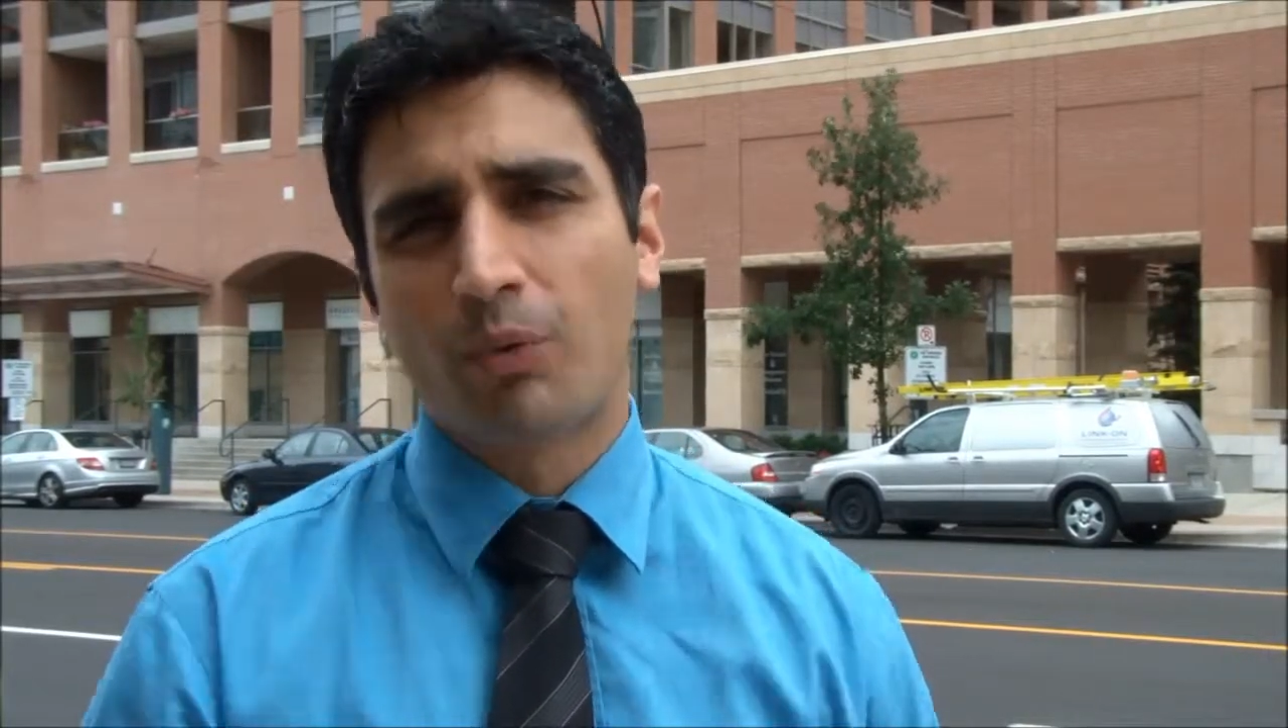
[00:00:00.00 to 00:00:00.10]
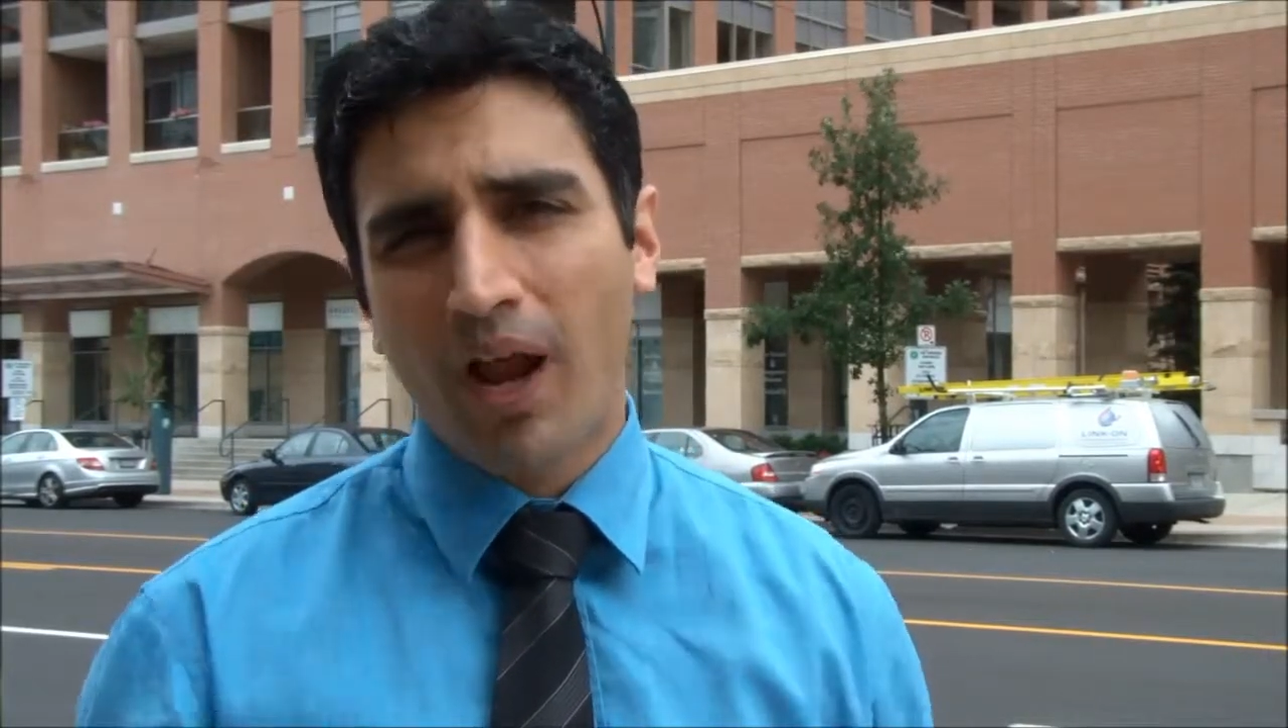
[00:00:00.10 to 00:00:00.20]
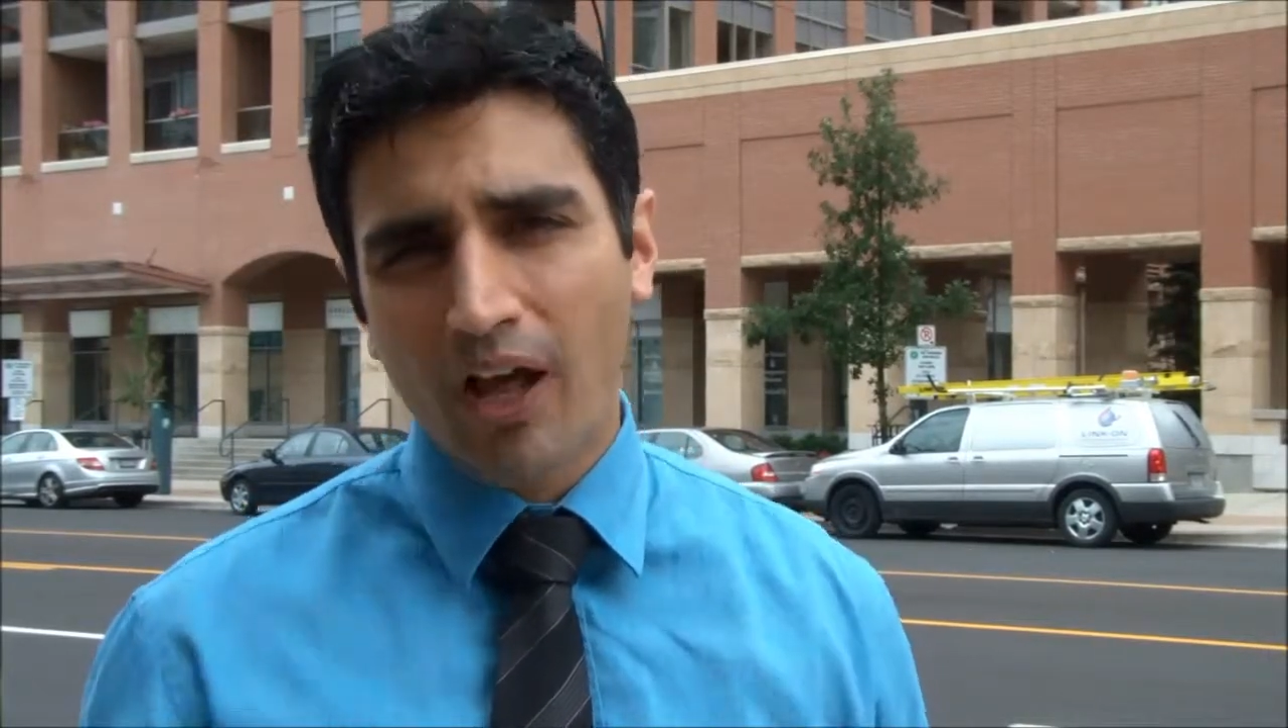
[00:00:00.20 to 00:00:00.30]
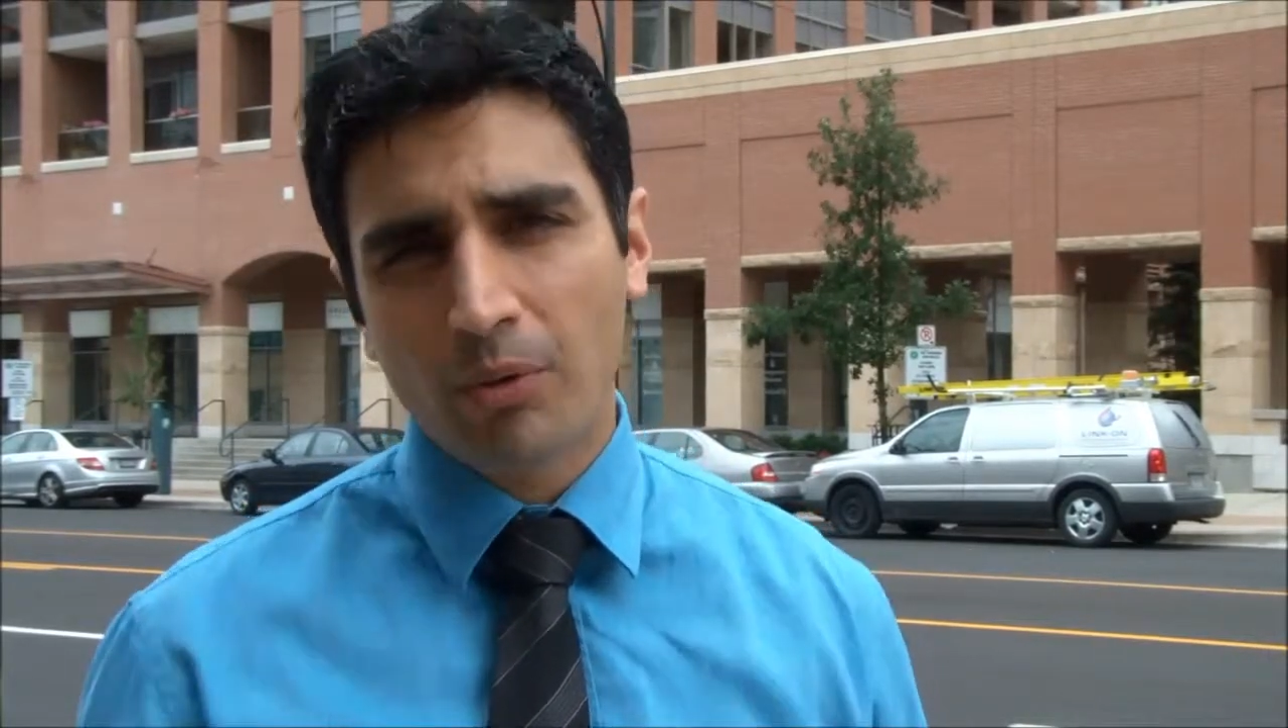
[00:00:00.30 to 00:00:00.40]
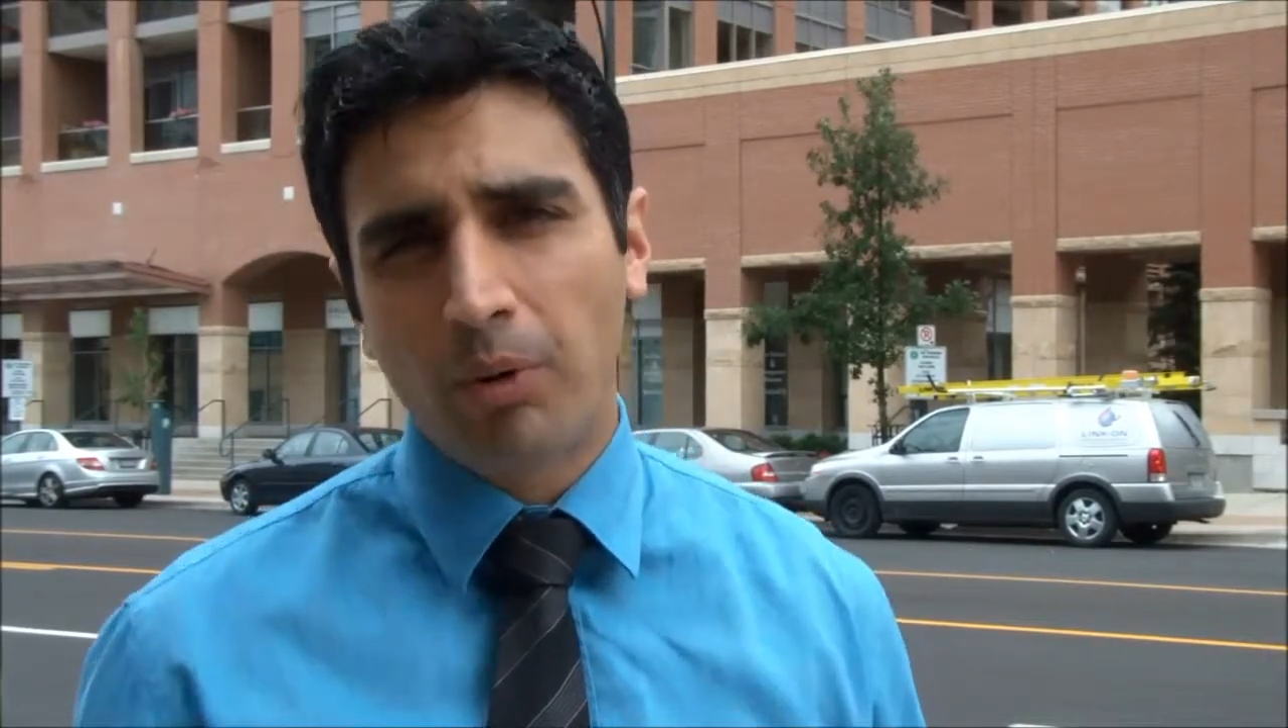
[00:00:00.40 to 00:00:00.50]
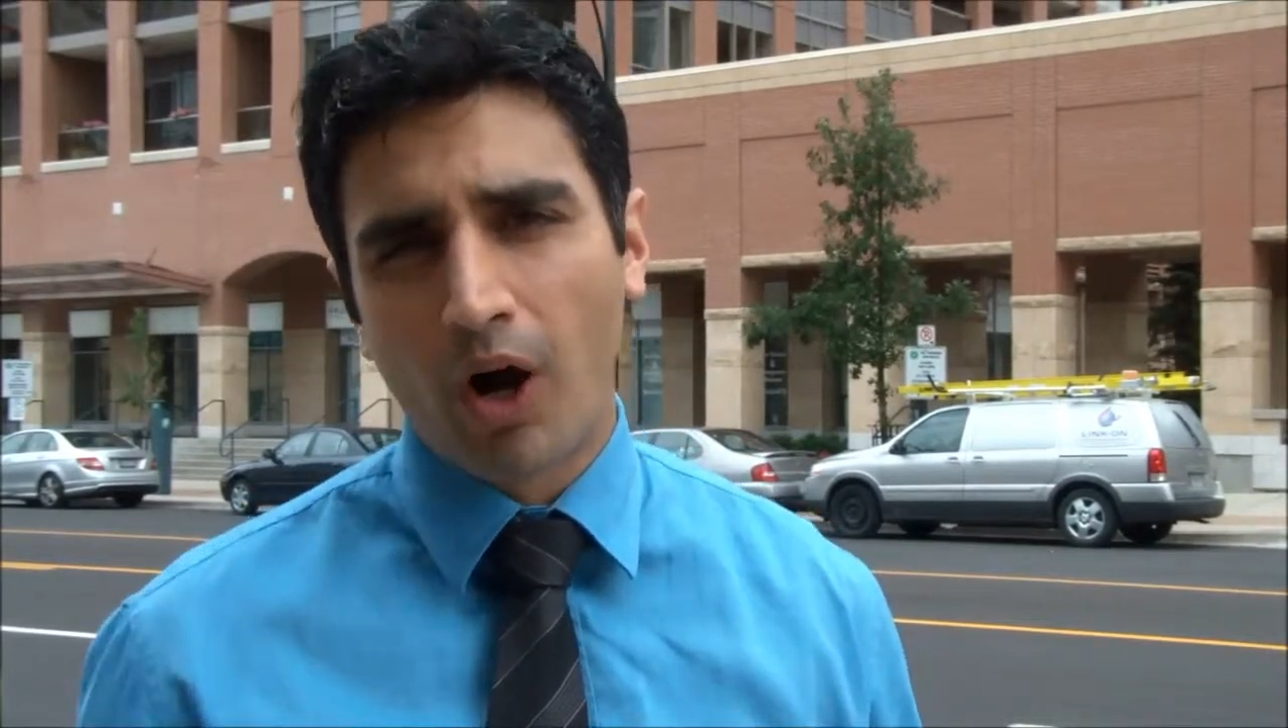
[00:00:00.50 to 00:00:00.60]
surrounding